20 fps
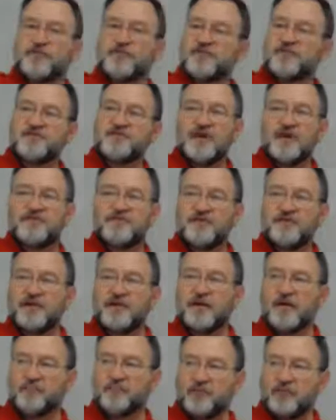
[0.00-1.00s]
They're the same
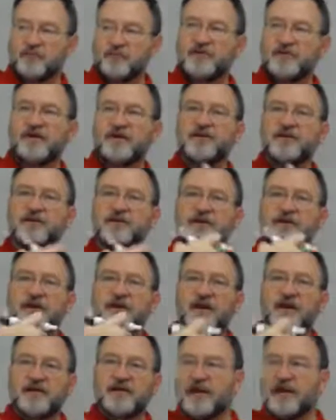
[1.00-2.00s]
thing. A proton
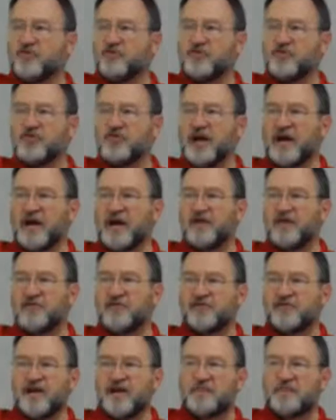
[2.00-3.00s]
and a hydrogen ion
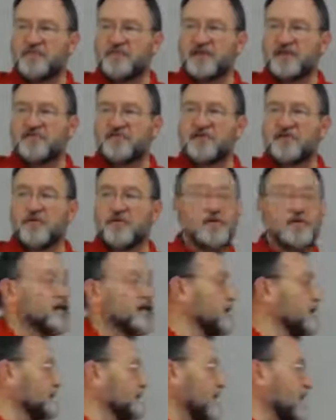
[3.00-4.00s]
are the same thing. So
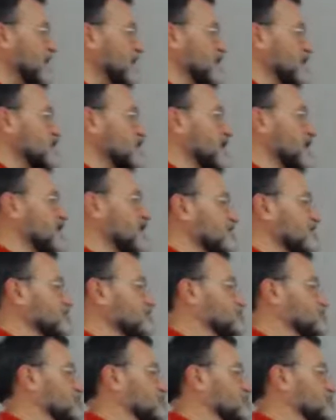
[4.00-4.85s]
I could say